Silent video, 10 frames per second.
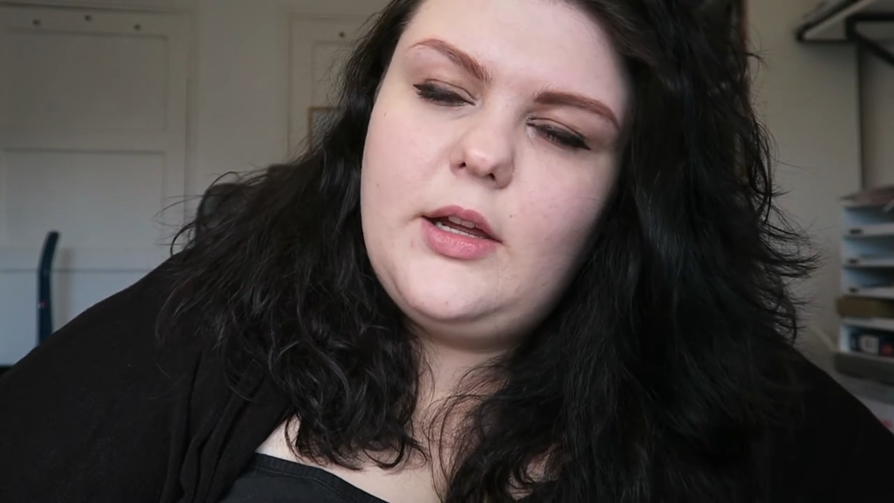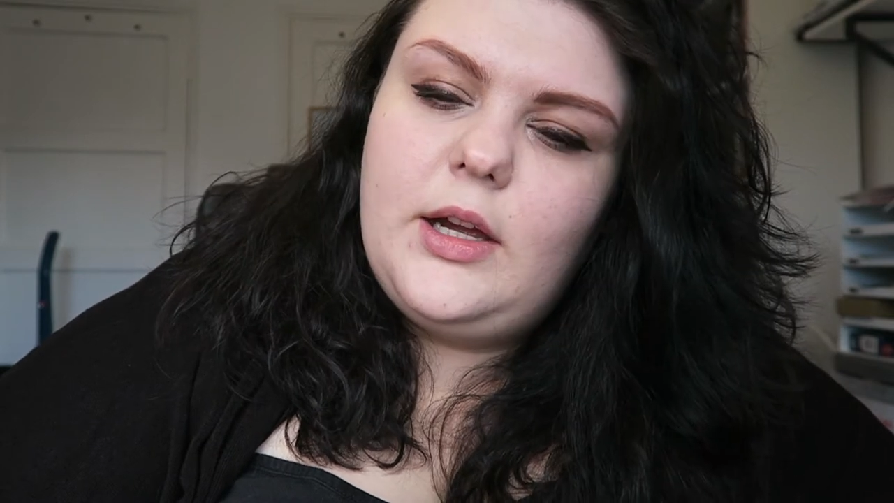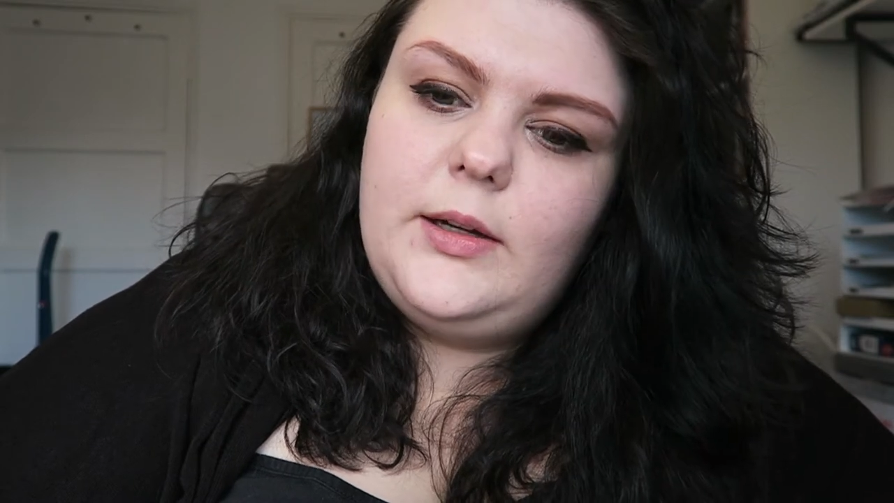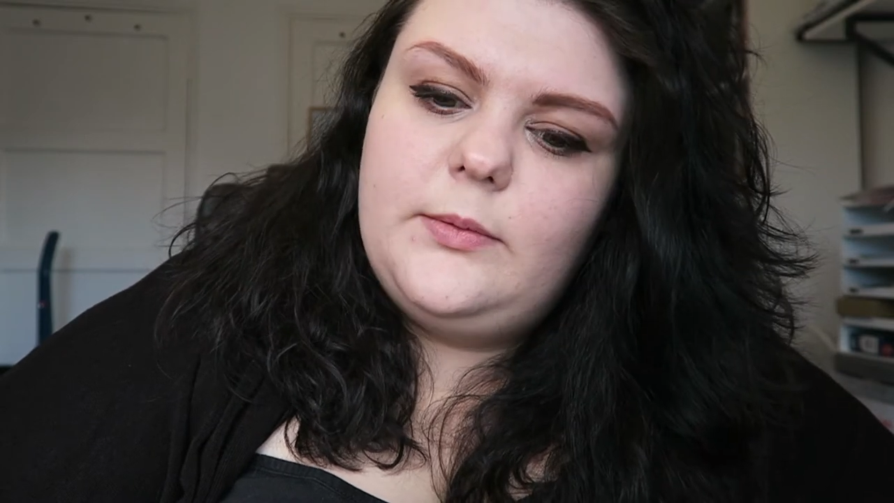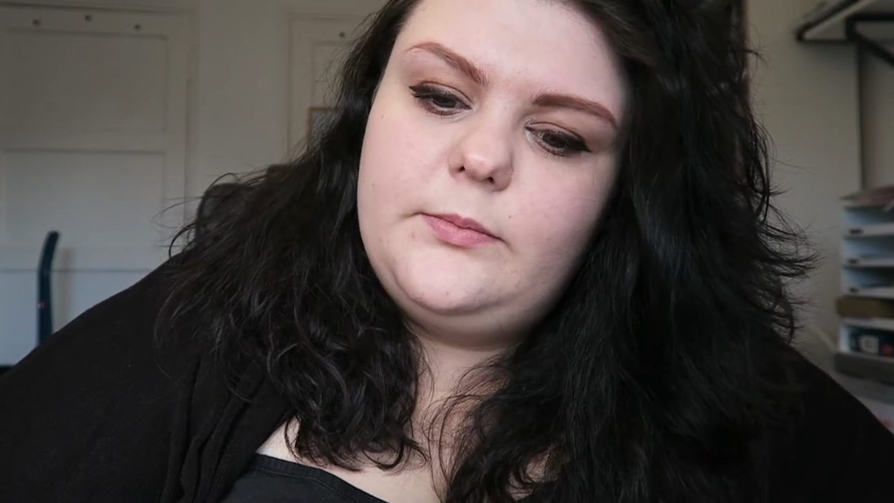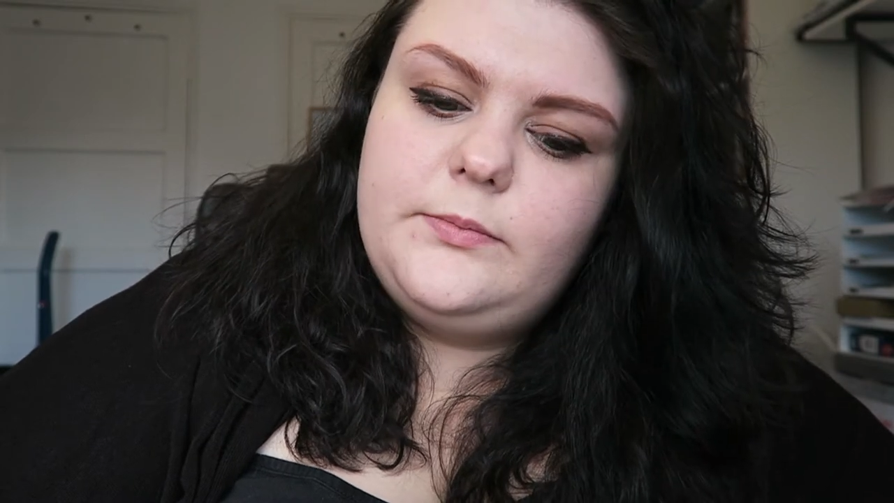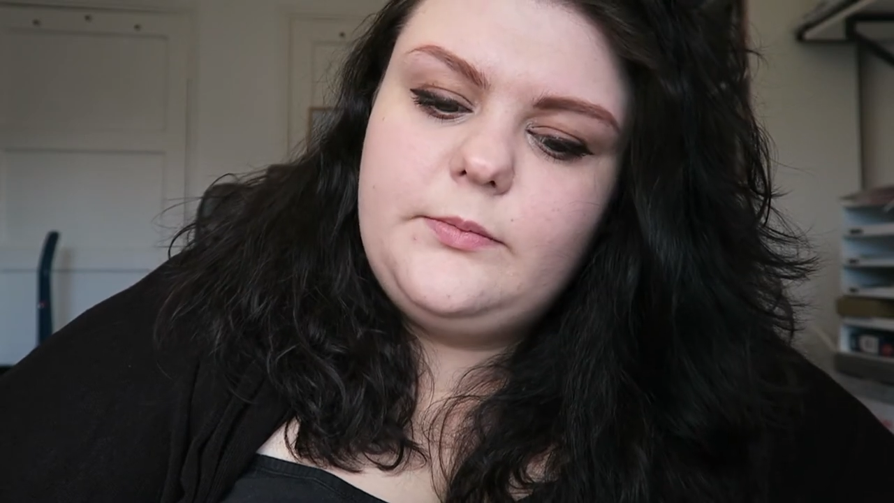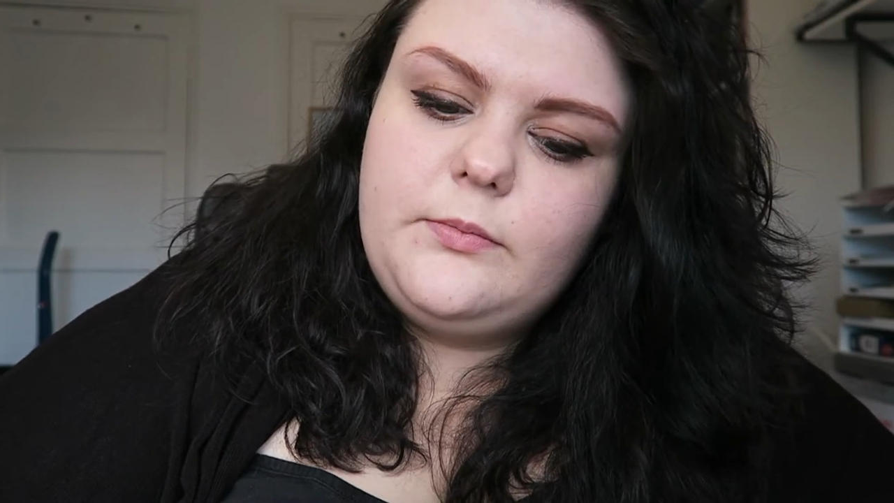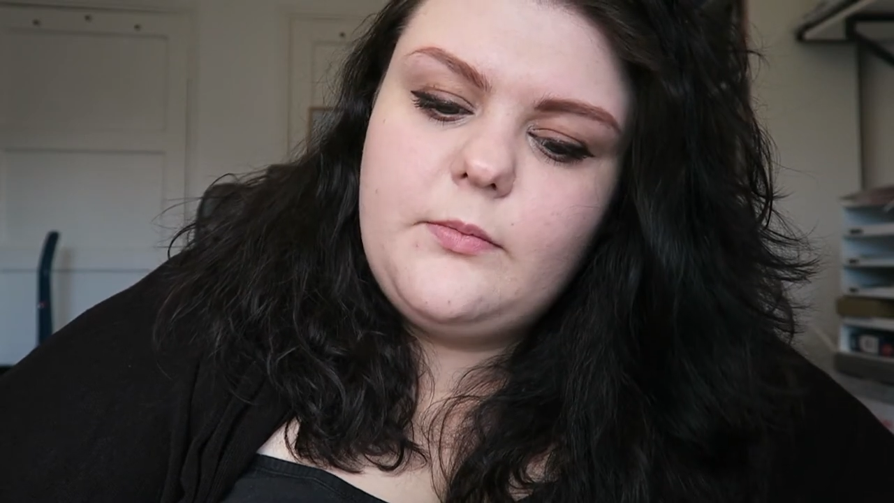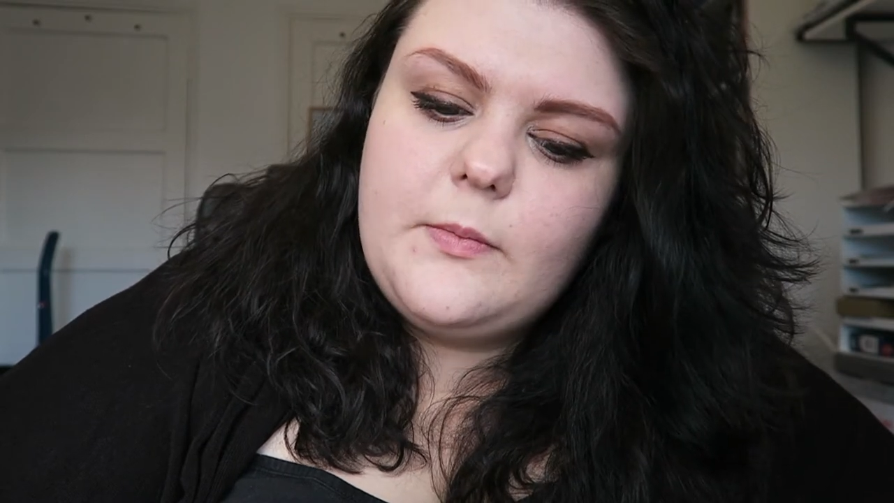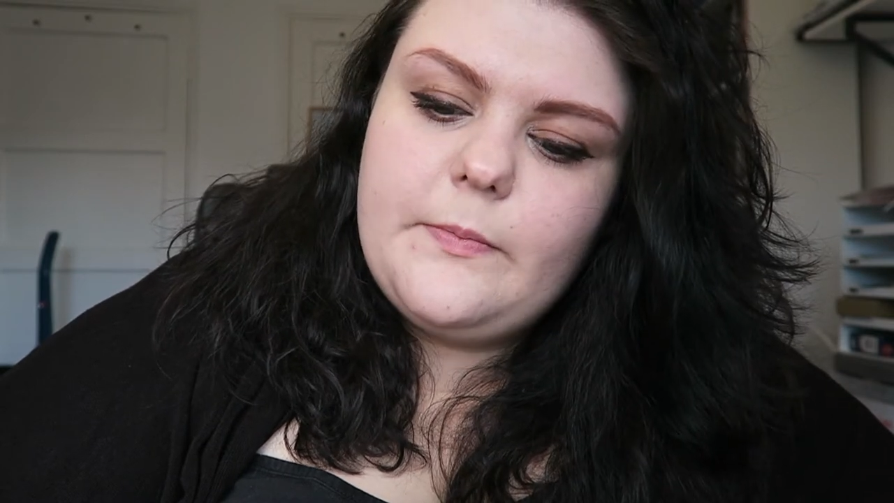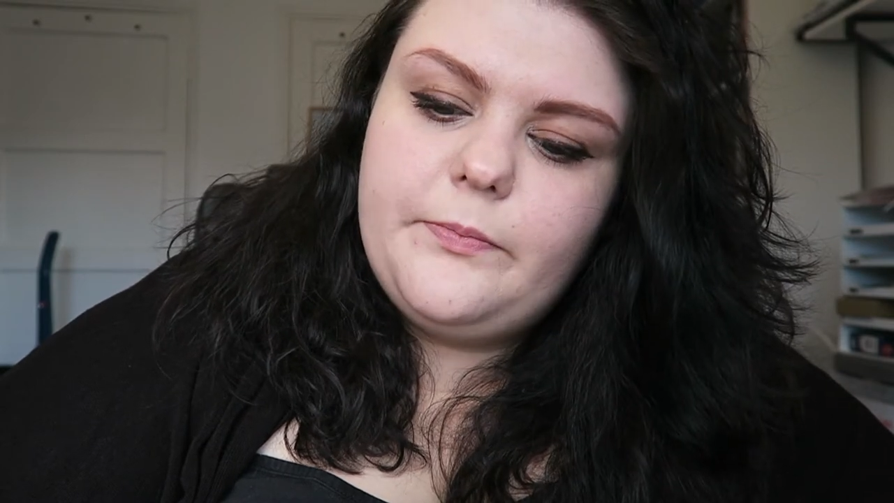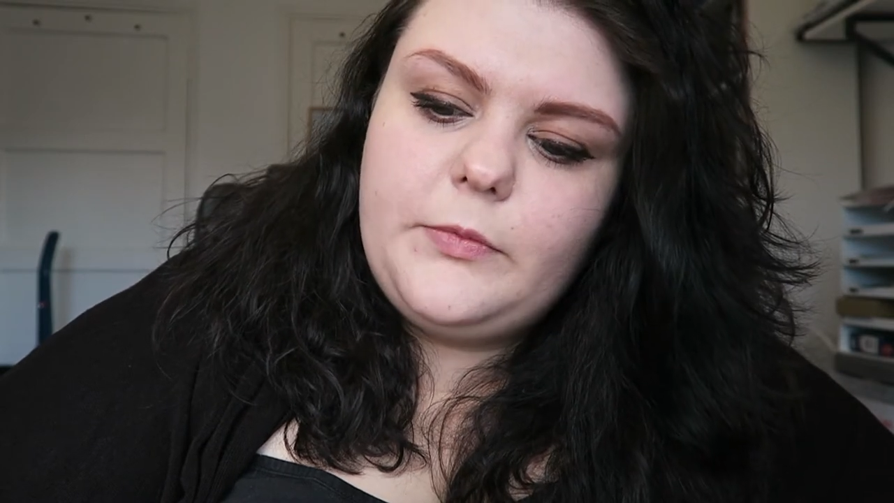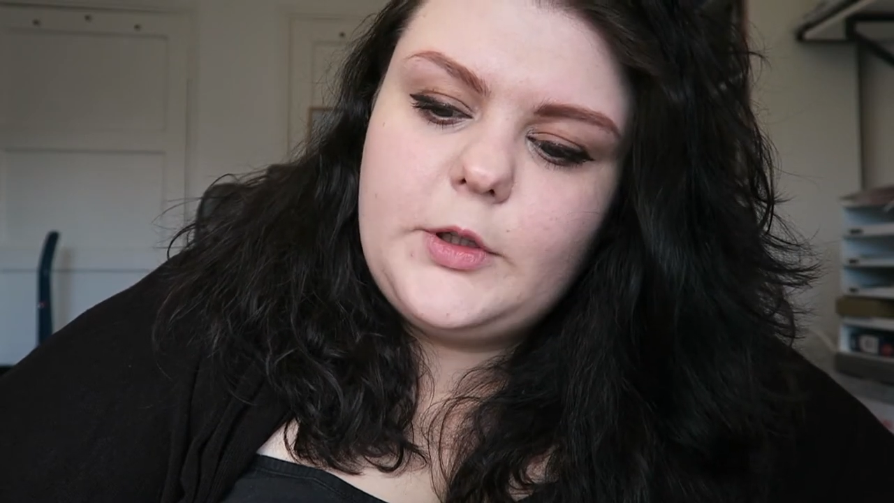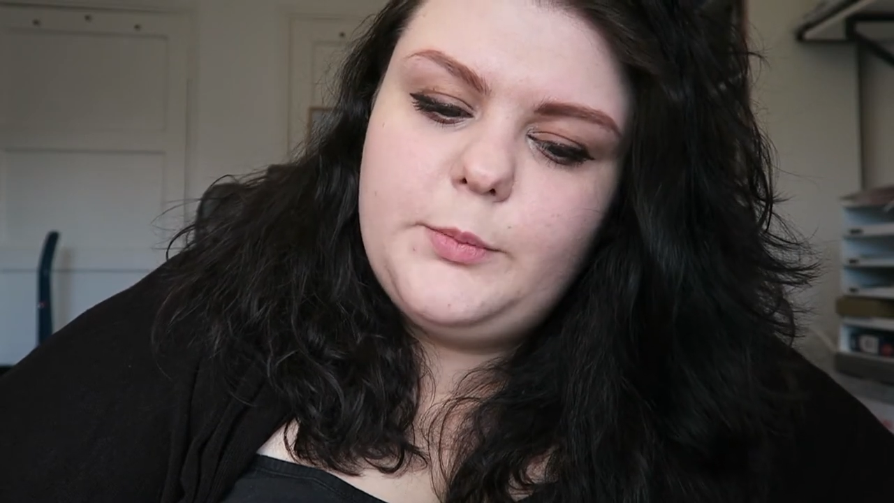
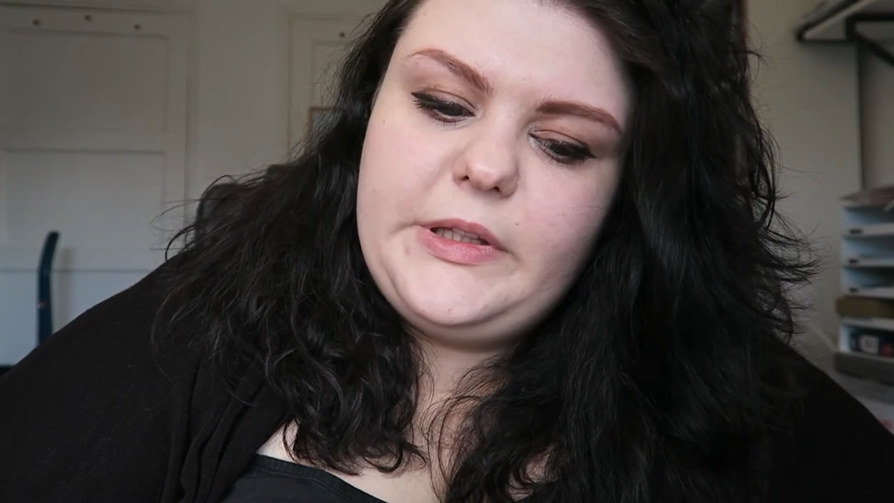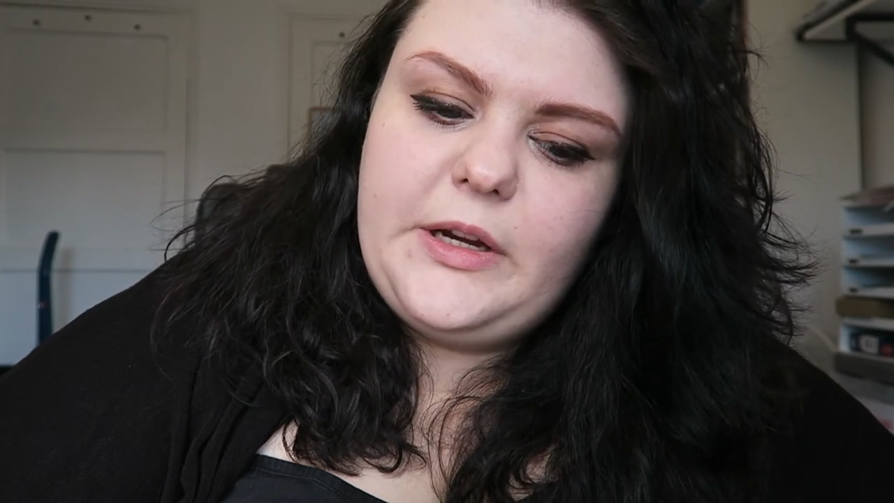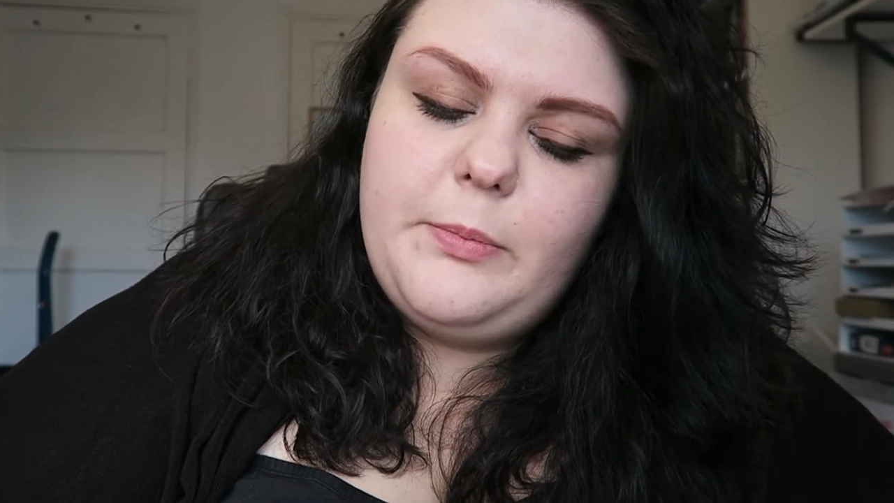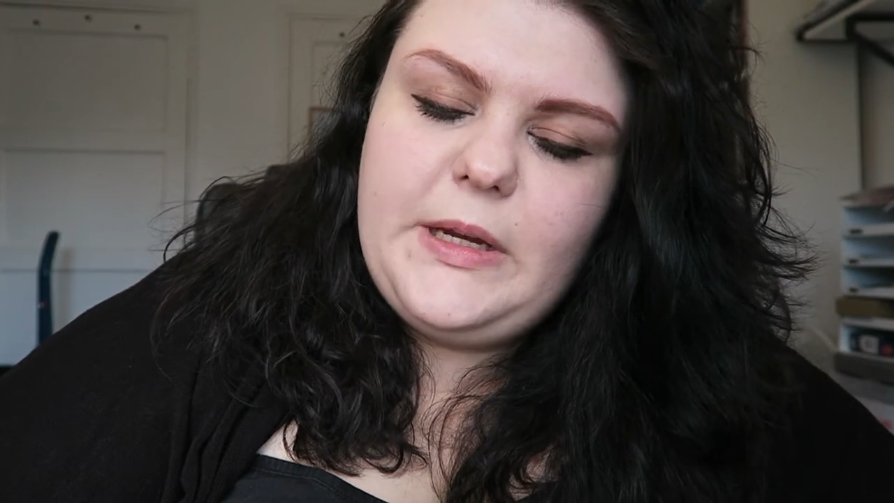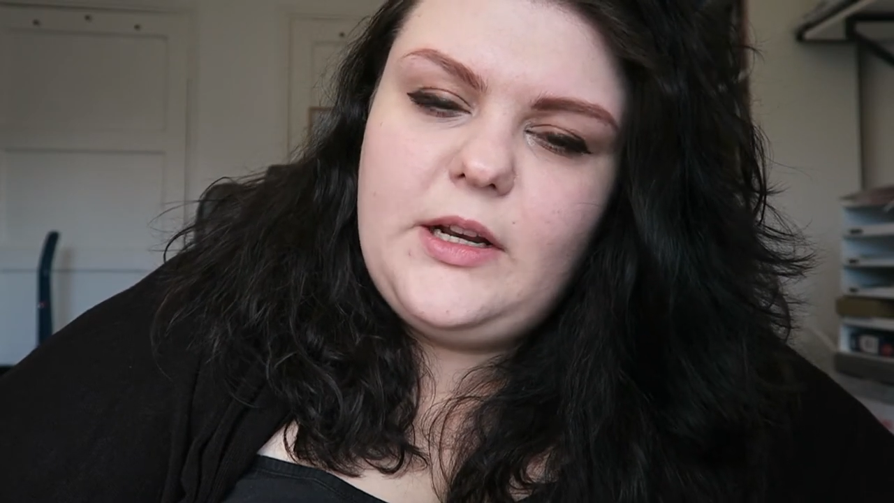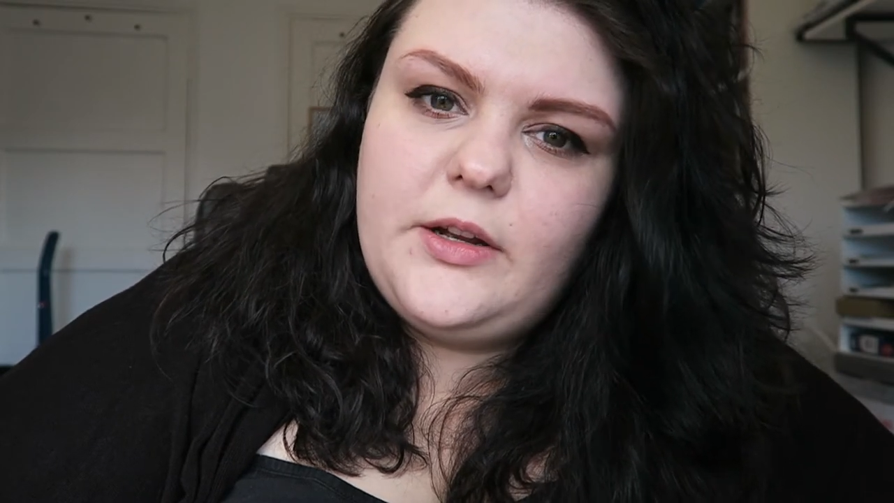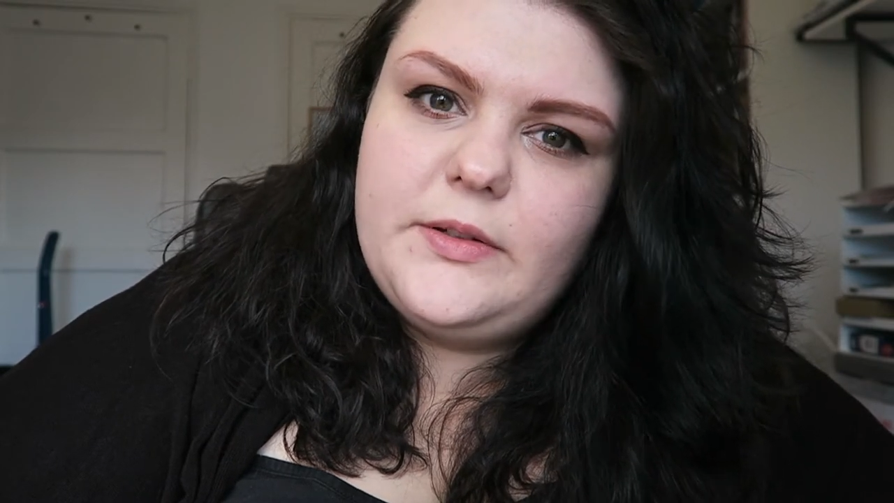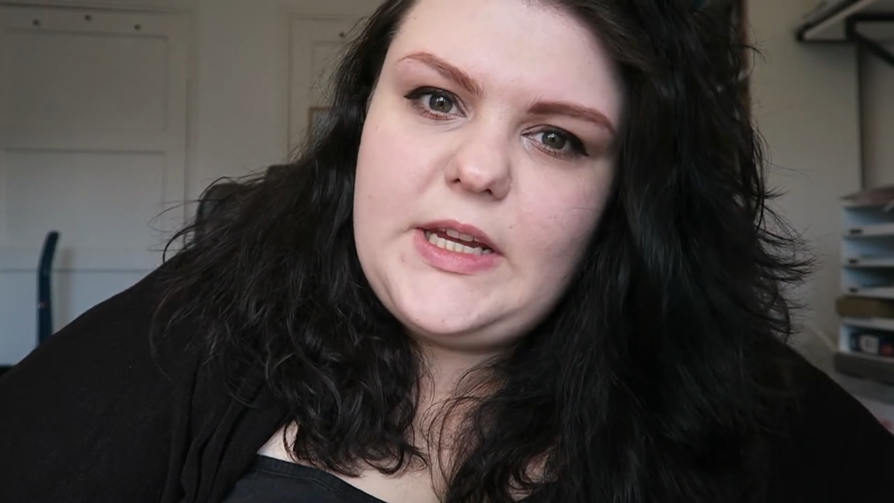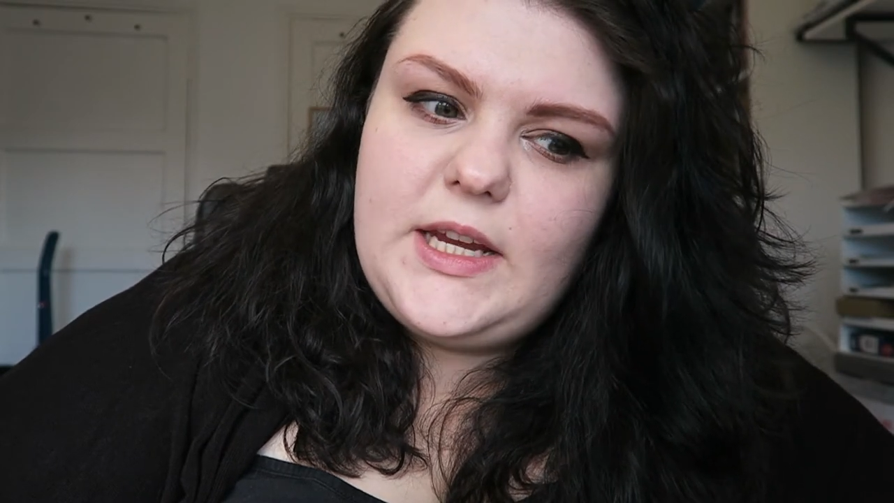but there will be a lot of